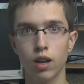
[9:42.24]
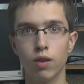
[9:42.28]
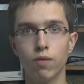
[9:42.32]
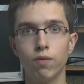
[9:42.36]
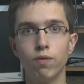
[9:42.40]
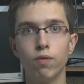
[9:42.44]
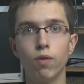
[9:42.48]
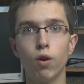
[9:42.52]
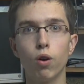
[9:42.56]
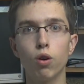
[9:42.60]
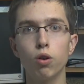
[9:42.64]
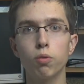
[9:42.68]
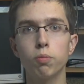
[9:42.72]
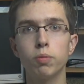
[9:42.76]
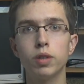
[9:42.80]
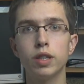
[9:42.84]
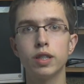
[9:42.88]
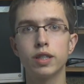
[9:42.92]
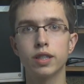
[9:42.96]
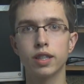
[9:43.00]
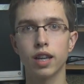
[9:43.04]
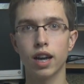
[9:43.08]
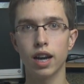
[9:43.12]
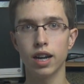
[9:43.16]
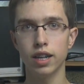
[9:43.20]
more
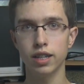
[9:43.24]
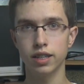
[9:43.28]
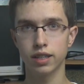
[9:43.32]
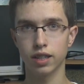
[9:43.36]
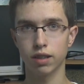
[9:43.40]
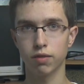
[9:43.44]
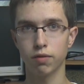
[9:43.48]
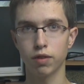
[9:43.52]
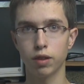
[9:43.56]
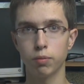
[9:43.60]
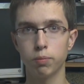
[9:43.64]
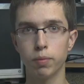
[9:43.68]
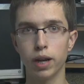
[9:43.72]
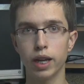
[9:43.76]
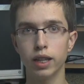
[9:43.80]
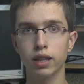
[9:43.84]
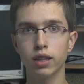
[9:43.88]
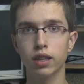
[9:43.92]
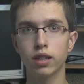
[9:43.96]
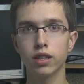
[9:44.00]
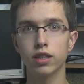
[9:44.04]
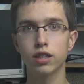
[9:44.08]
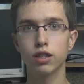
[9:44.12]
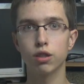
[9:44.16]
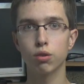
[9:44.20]
precisely when
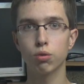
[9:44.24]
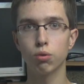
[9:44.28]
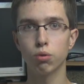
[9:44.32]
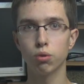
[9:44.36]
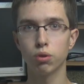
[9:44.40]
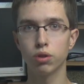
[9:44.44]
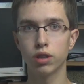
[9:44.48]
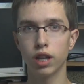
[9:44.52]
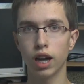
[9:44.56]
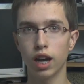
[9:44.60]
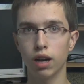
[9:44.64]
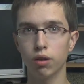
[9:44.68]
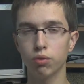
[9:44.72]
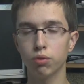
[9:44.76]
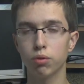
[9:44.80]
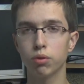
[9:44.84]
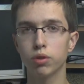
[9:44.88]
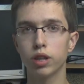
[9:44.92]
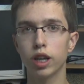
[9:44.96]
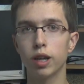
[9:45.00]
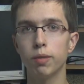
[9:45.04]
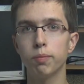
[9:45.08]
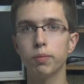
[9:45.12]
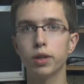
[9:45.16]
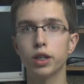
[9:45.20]
metal is cooled down to
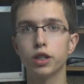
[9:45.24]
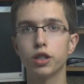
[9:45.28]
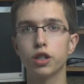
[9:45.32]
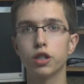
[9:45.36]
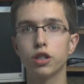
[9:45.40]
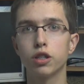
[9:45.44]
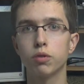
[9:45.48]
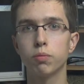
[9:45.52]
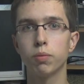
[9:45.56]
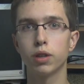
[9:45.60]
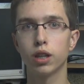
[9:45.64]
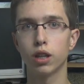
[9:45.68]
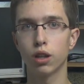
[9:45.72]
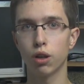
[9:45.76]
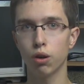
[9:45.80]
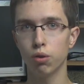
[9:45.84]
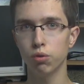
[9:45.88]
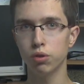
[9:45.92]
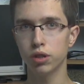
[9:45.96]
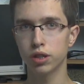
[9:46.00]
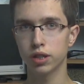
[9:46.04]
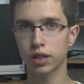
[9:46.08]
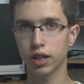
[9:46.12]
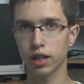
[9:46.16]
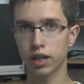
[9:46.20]
temperatures
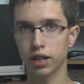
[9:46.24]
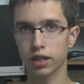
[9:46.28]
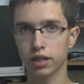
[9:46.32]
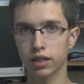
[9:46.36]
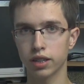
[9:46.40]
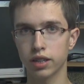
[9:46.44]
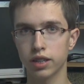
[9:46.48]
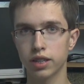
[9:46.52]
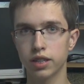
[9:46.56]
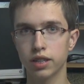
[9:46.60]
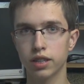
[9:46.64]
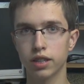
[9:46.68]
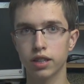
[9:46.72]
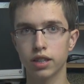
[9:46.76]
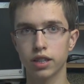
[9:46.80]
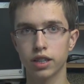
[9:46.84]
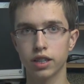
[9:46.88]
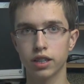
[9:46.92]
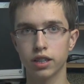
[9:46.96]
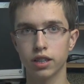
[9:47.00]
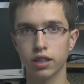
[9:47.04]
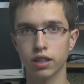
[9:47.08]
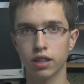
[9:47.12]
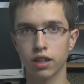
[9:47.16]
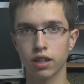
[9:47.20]
below its characteristic
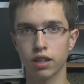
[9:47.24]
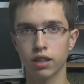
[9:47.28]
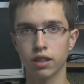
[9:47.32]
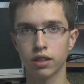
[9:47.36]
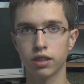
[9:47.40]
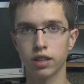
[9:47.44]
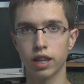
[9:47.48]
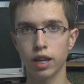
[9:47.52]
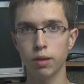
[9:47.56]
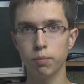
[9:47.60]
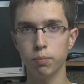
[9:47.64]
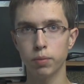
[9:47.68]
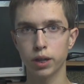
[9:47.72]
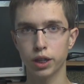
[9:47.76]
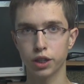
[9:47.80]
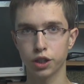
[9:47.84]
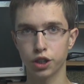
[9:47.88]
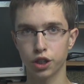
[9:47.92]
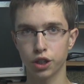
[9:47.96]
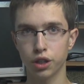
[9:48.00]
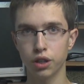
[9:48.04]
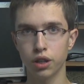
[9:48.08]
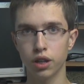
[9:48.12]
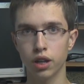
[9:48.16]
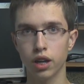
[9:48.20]
critical
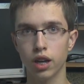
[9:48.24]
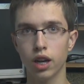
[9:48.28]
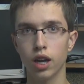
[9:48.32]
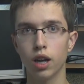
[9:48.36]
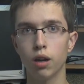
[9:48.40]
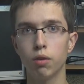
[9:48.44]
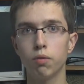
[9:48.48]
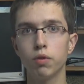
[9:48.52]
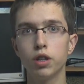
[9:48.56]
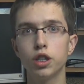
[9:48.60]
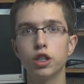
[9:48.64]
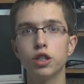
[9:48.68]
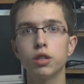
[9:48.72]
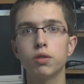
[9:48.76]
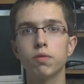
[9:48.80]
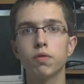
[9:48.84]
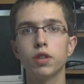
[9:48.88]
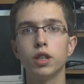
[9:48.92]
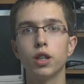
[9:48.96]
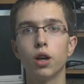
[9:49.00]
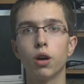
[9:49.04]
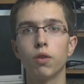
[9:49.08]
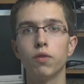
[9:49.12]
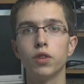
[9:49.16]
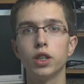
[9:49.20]
temperature, which is
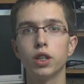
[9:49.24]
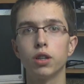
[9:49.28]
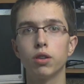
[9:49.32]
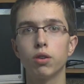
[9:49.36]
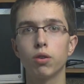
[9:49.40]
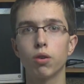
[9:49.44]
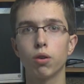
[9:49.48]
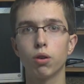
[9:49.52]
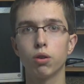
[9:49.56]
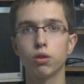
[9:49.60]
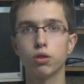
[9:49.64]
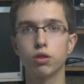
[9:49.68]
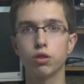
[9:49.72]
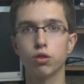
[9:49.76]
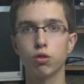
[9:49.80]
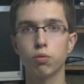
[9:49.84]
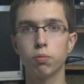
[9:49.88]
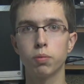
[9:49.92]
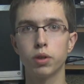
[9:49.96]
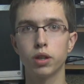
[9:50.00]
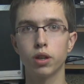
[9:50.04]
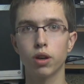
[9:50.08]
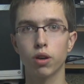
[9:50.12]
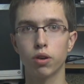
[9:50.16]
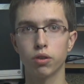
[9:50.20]
phenomenon called
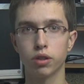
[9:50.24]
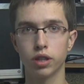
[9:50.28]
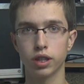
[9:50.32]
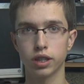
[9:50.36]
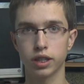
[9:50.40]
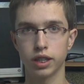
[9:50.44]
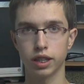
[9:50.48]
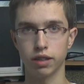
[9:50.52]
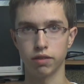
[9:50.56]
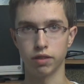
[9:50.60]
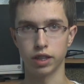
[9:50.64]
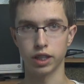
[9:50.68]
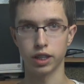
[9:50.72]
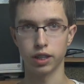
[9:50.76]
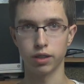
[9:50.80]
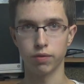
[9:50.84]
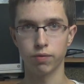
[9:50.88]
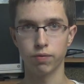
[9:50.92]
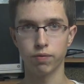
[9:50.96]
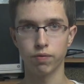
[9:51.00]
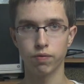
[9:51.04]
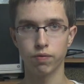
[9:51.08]
superconductivity.